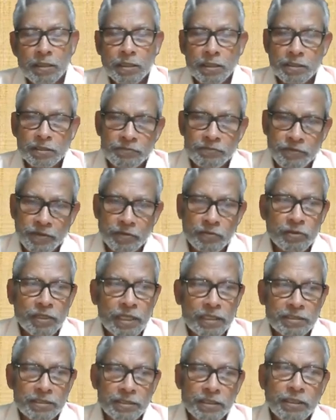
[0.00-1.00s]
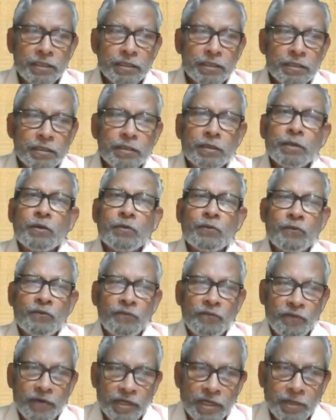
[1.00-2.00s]
is viewed as a
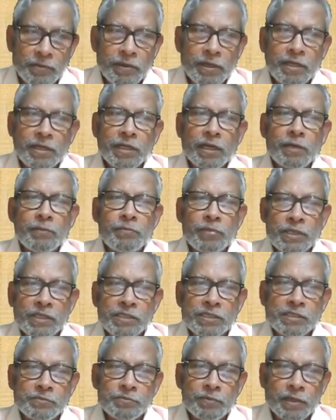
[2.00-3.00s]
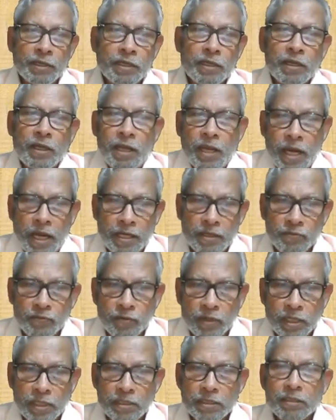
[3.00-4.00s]
fundamental principle at
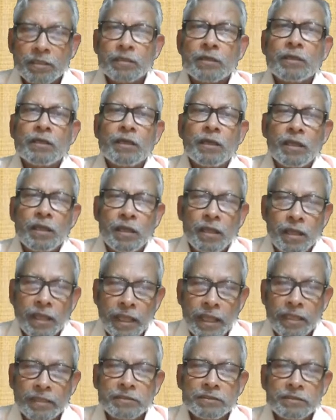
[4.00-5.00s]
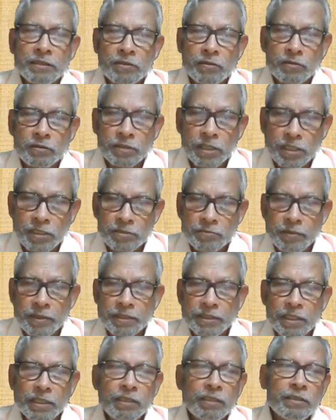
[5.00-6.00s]
work as recognized
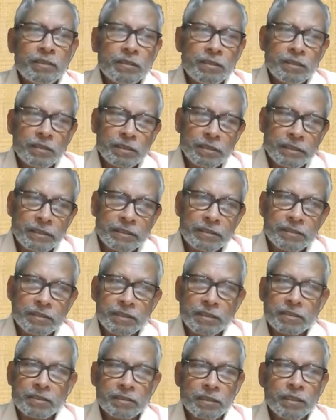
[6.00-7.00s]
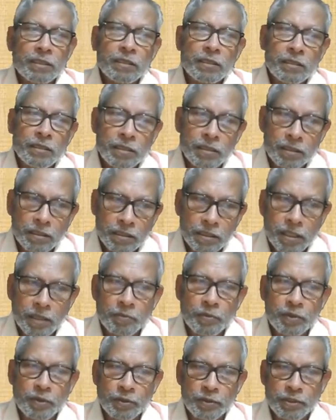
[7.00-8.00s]
by the international
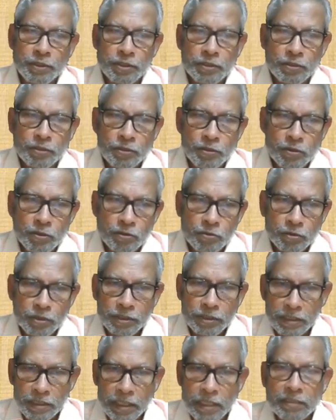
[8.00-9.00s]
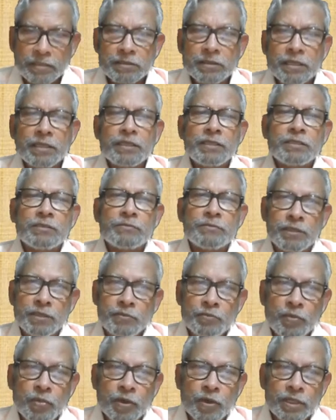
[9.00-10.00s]
community. So in the last line is very
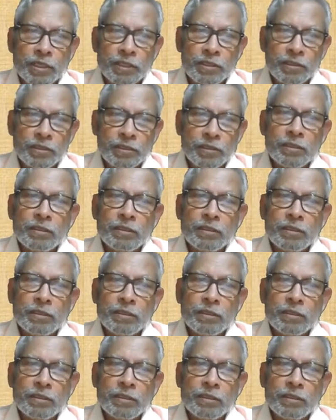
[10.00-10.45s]
important.